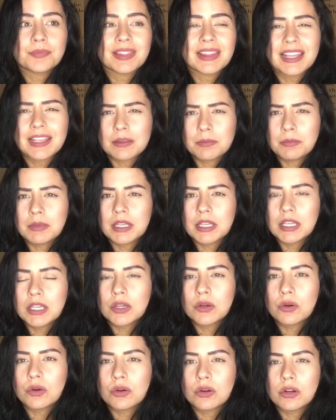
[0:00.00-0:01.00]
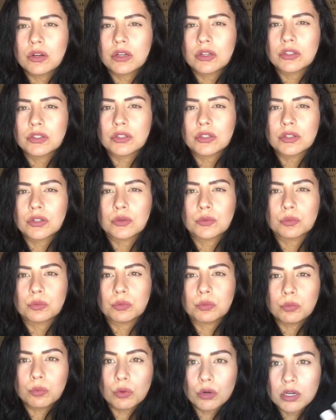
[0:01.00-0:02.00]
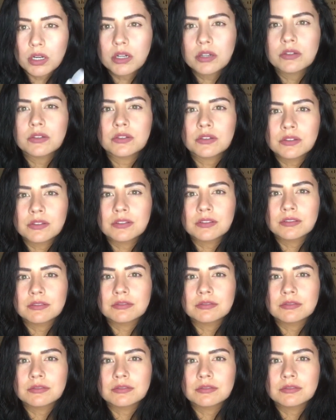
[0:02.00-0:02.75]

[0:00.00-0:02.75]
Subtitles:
like me, or you're worse